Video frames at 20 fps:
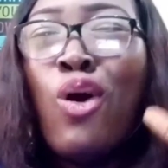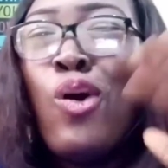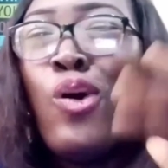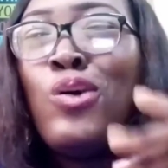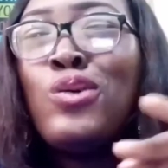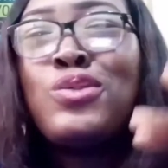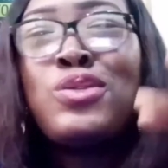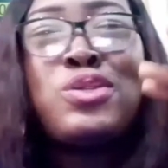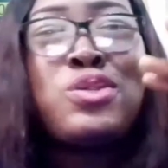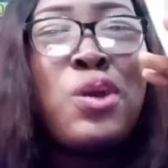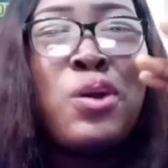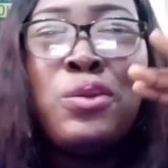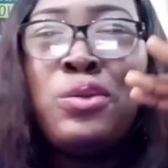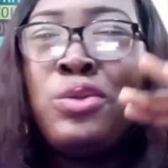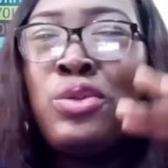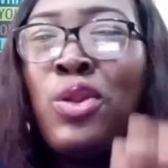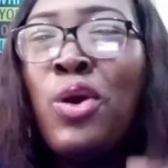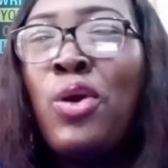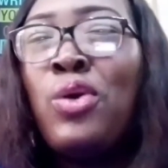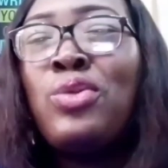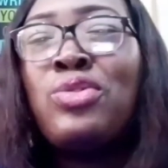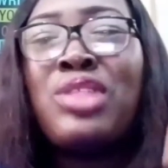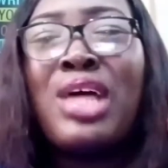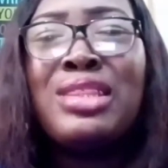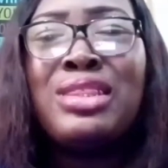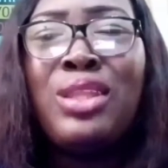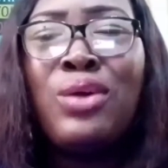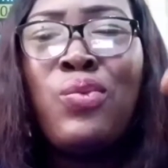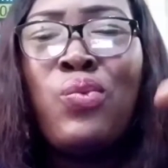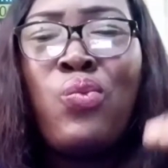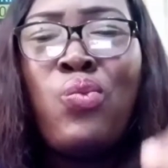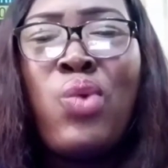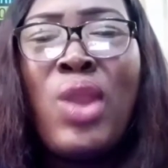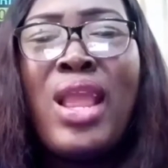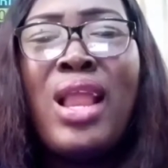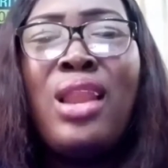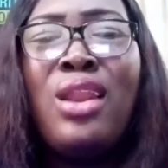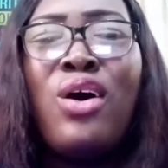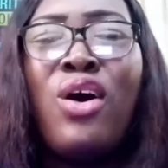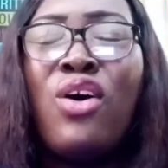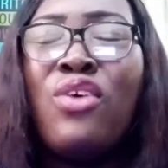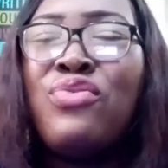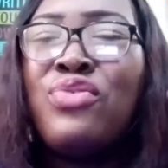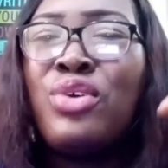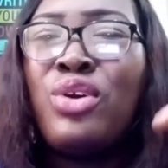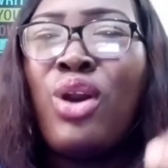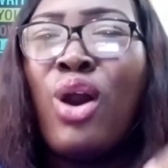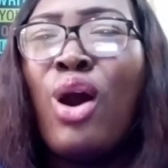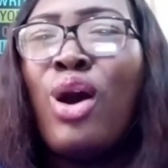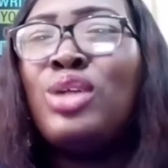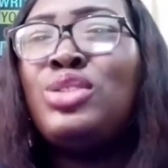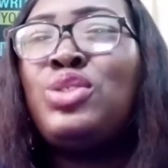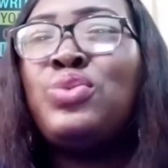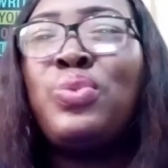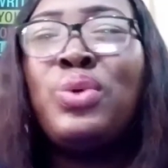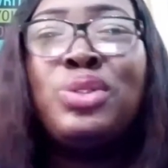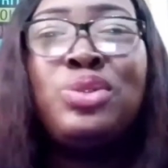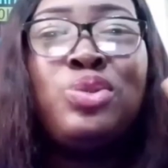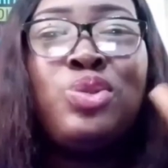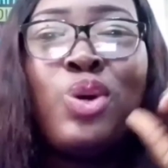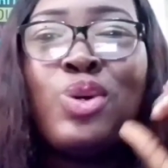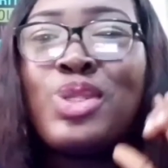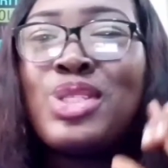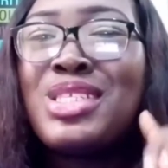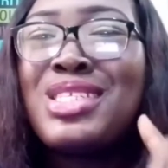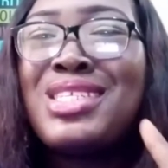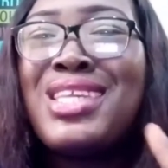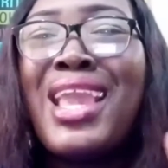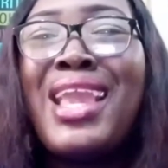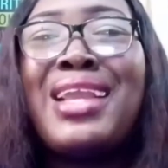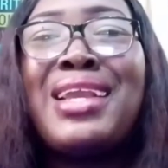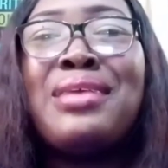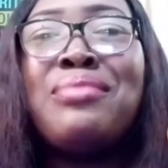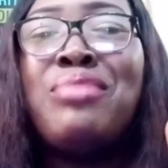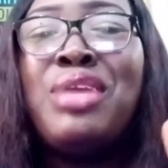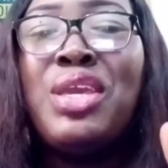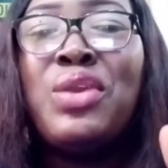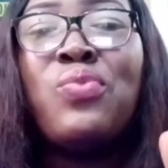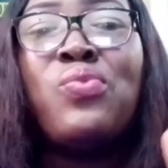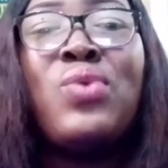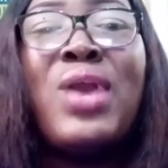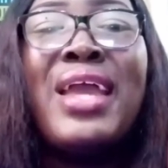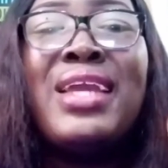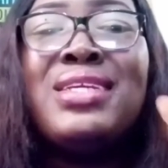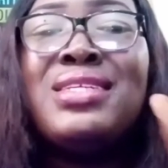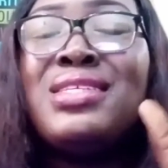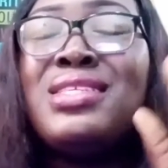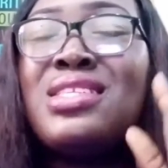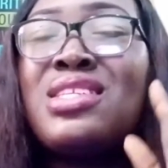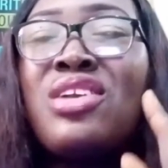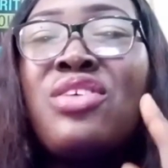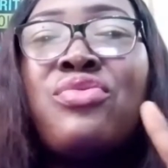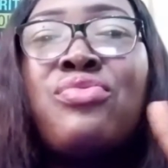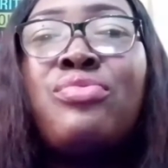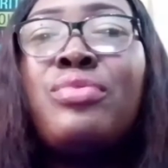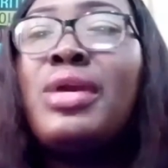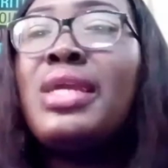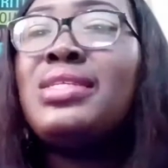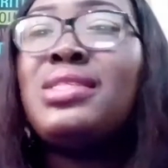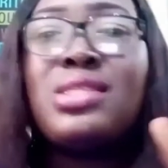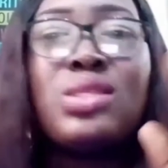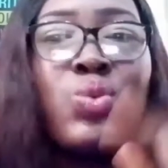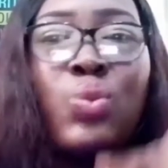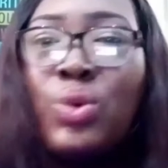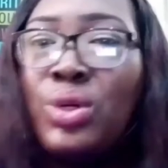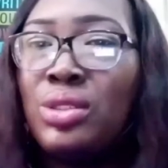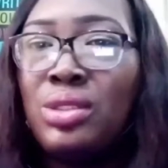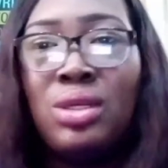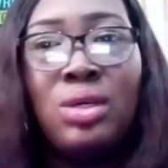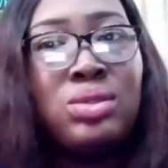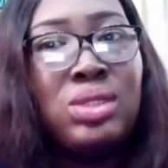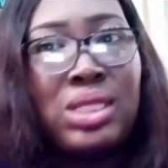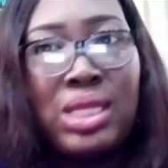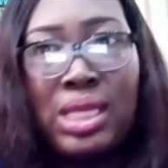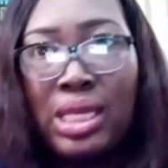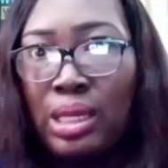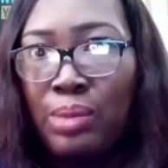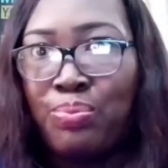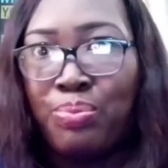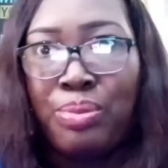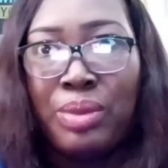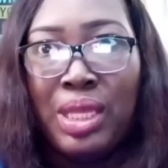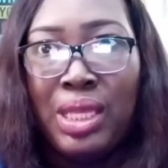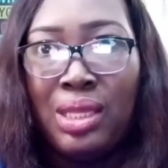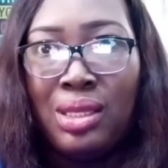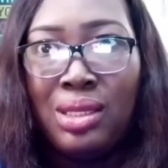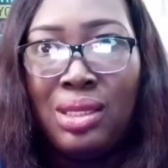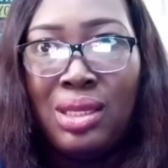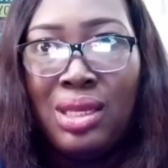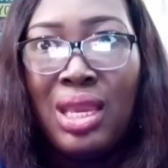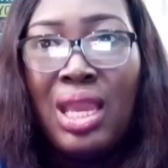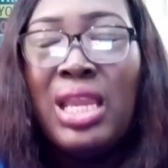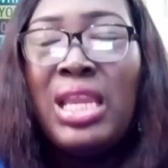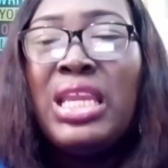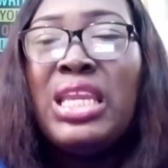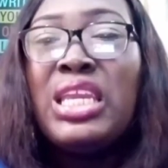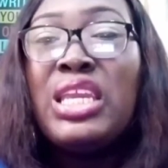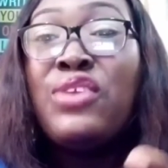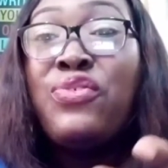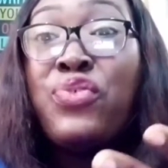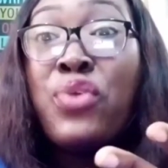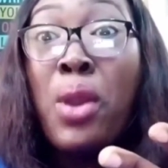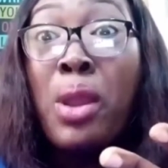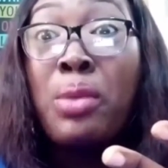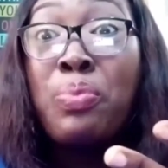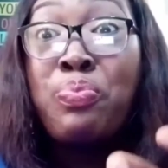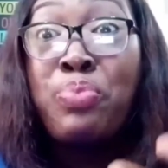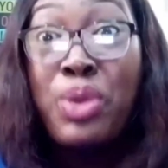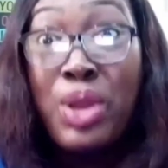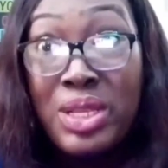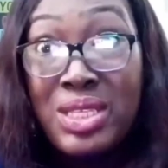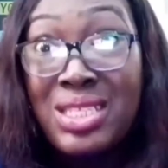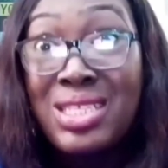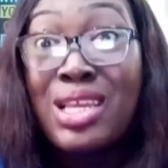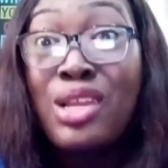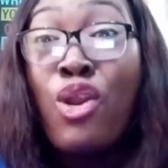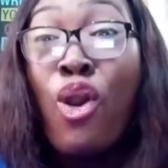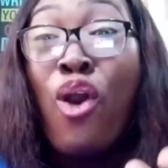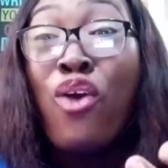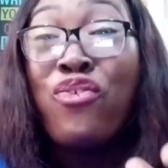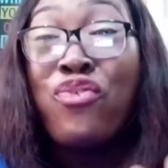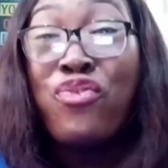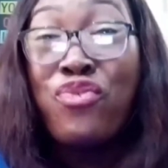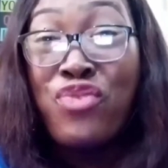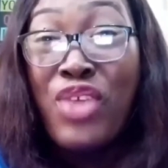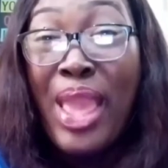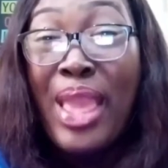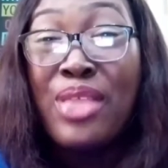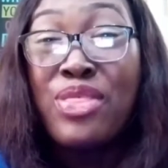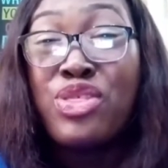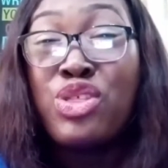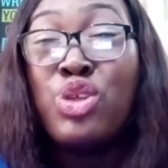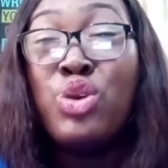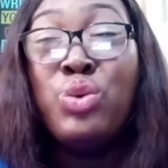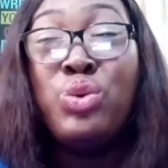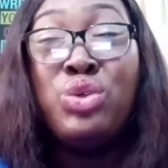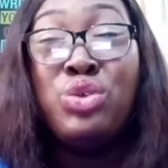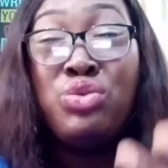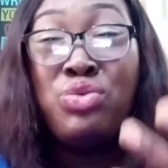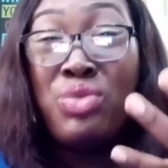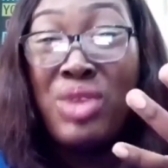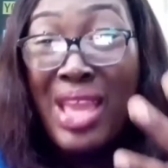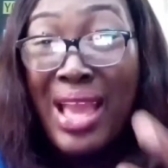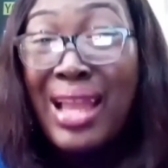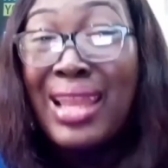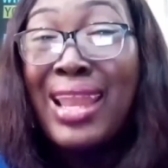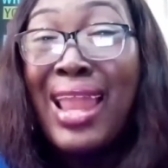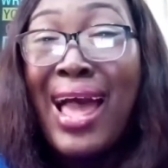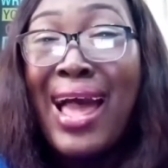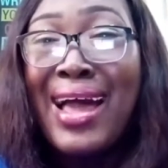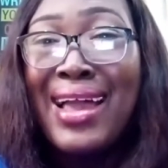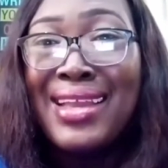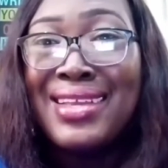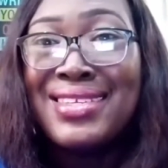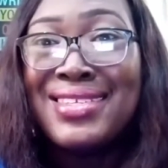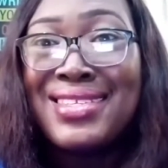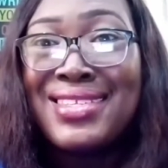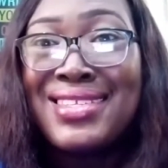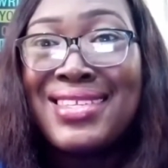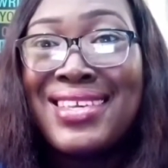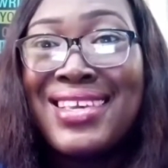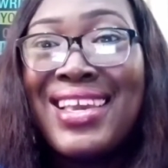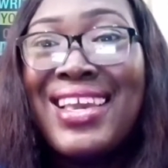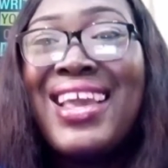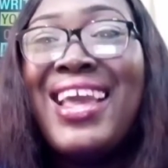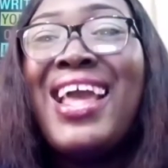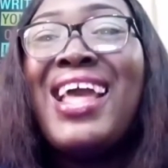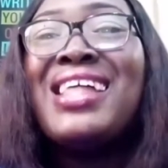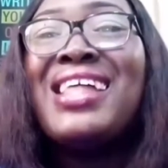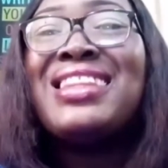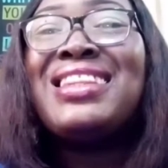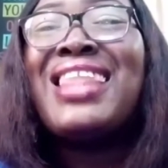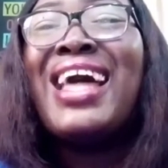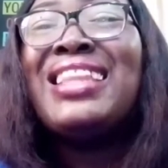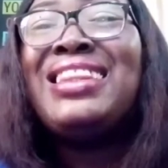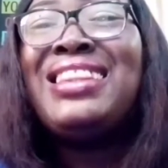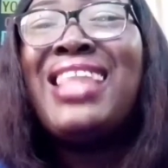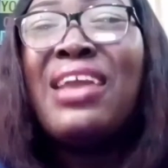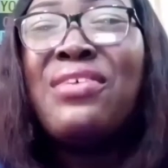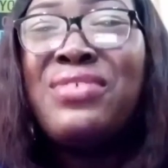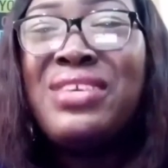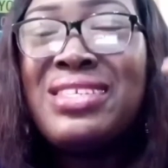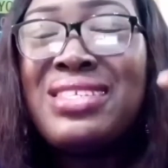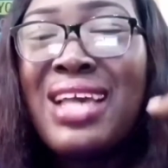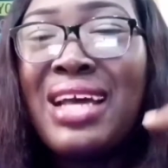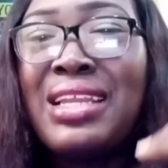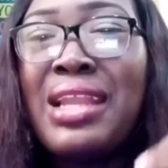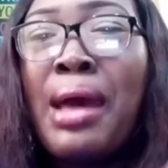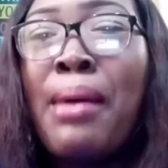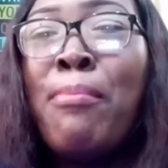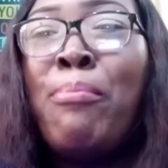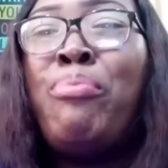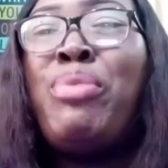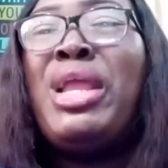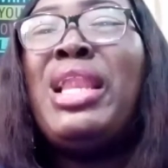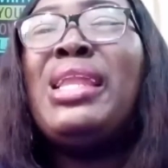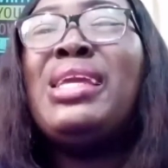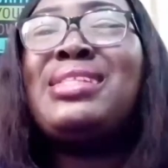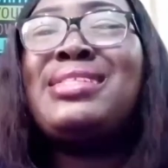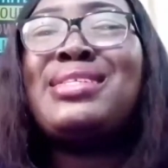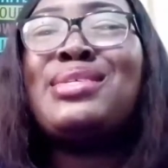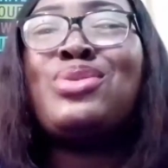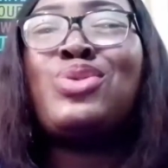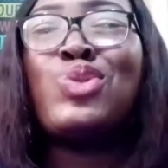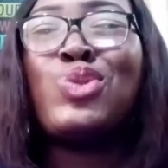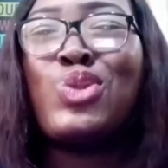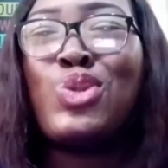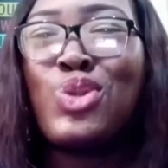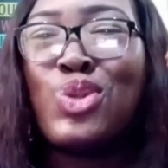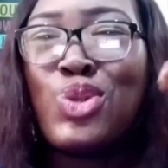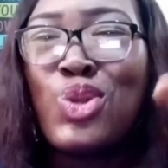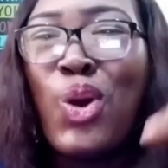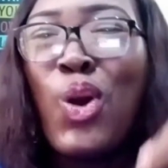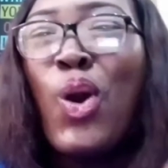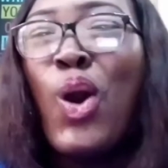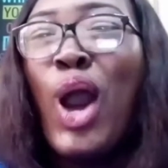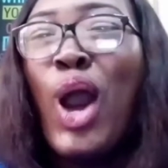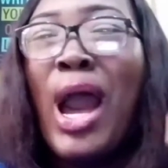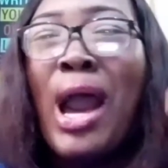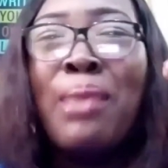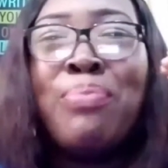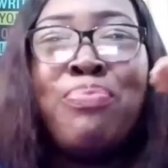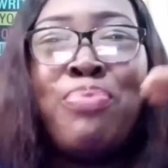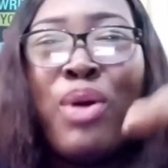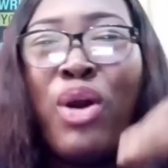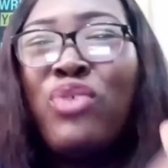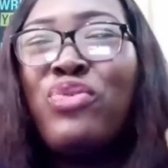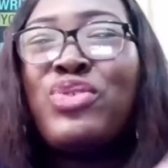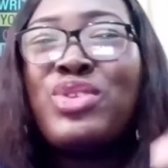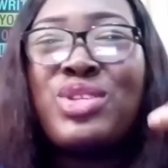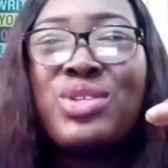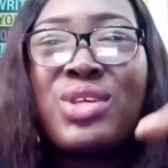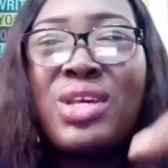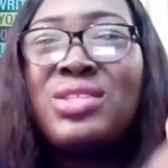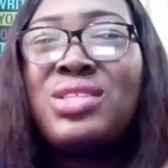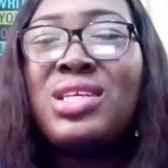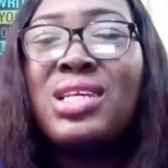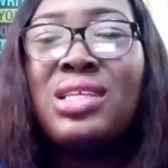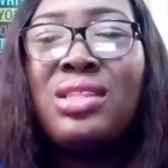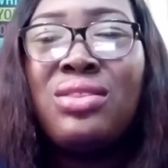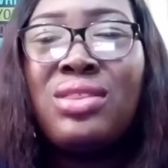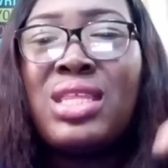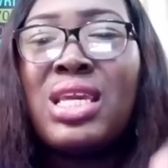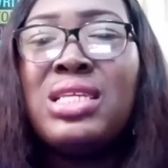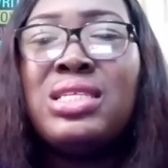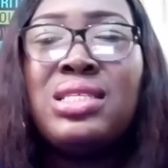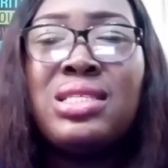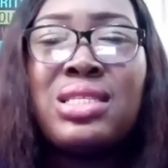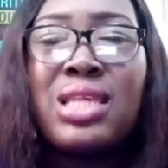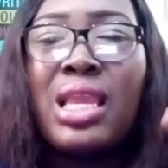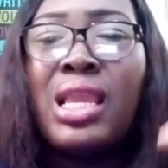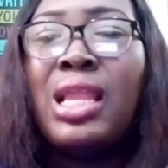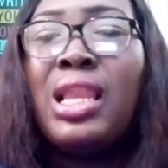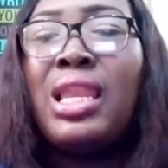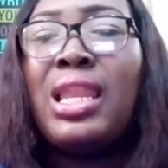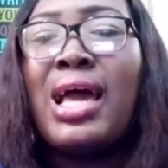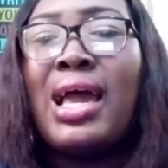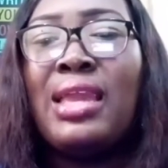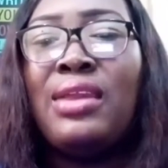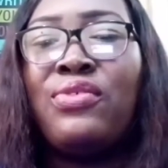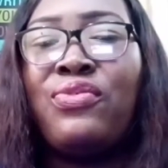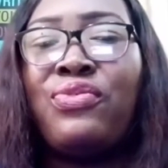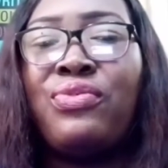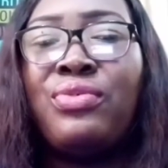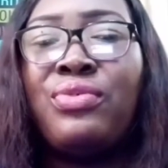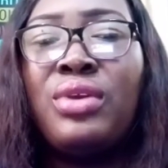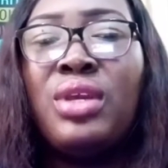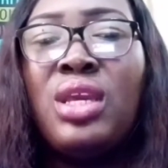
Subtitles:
also know that the will of God will not take me where His grace will not keep me. If you're a person of faith, you will realize that there is an ability to soar above certain things in life.